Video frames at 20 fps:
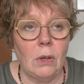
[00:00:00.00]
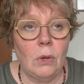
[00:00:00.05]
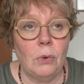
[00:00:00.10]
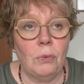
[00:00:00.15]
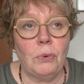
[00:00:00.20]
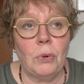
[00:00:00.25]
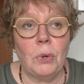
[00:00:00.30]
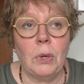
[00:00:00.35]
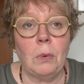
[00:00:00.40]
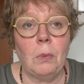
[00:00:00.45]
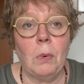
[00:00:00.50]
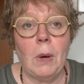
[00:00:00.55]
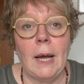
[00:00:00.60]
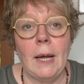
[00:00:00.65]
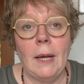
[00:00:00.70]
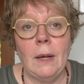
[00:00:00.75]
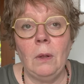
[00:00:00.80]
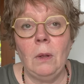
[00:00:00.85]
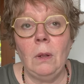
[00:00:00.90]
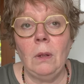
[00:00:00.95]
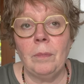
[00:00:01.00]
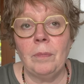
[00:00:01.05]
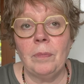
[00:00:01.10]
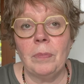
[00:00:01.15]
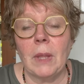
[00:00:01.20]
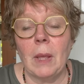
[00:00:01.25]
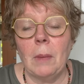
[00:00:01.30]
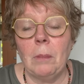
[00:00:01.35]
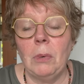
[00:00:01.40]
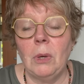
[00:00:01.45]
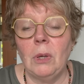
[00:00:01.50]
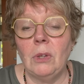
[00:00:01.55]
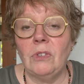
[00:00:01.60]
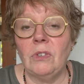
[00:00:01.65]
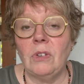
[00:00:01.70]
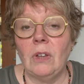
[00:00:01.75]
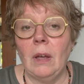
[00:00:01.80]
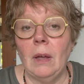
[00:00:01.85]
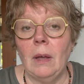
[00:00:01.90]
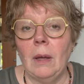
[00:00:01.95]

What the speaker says: for a while, but